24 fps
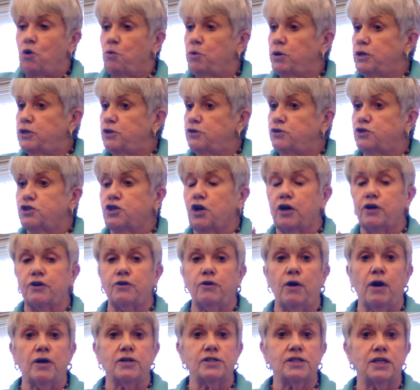When you start
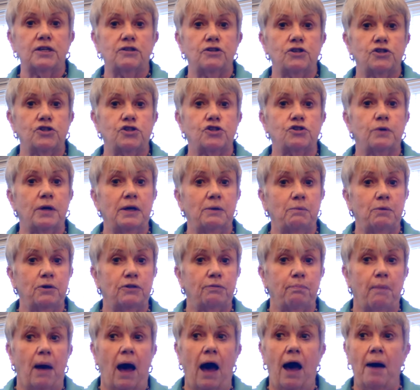crossing the street
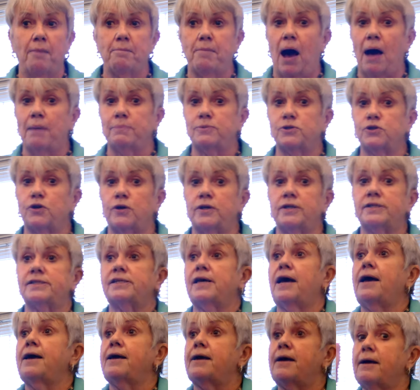with Mom, Mom's going to
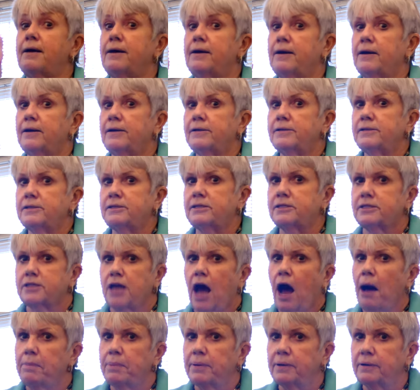say,
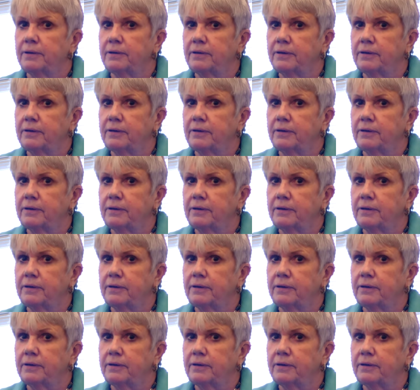stop.